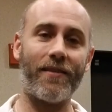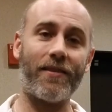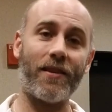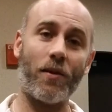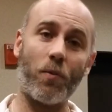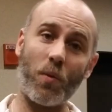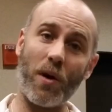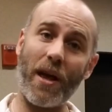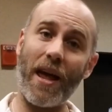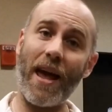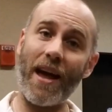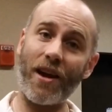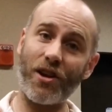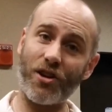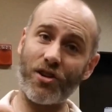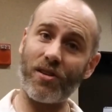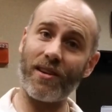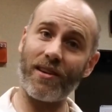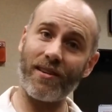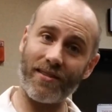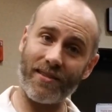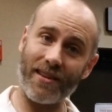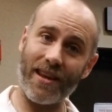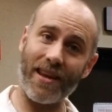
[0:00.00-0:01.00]
and we actually
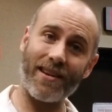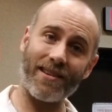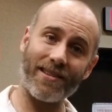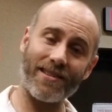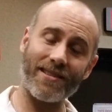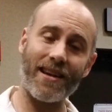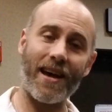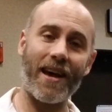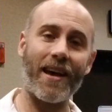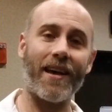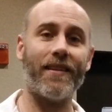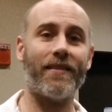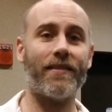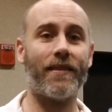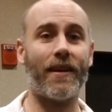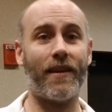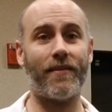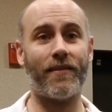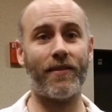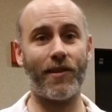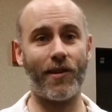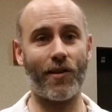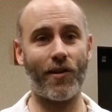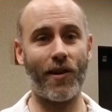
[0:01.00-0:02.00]
send science kits
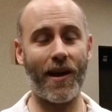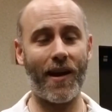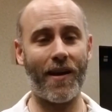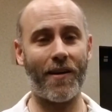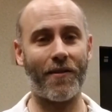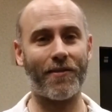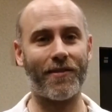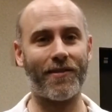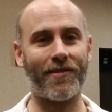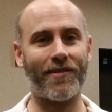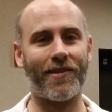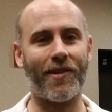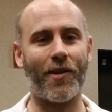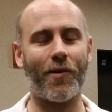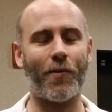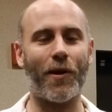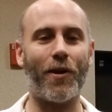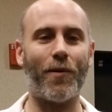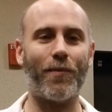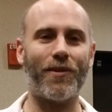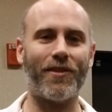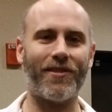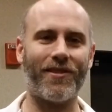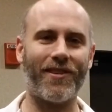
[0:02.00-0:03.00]
to your house. So we
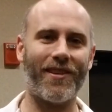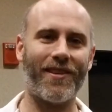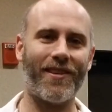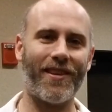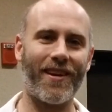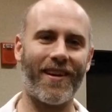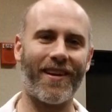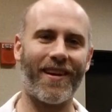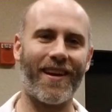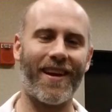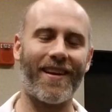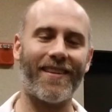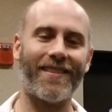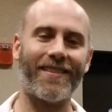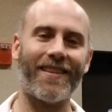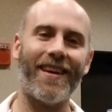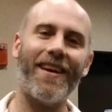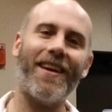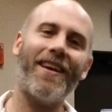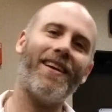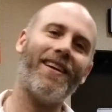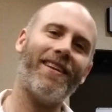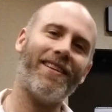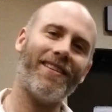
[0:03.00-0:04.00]
hope to see you there, guys.
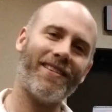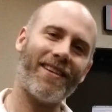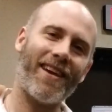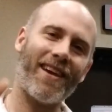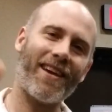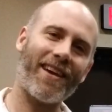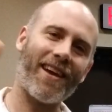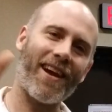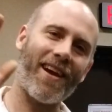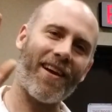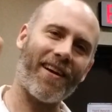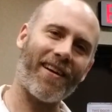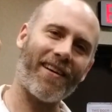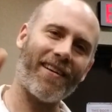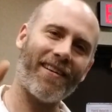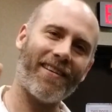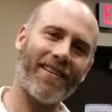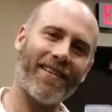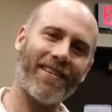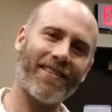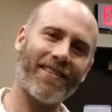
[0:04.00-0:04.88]
Take care.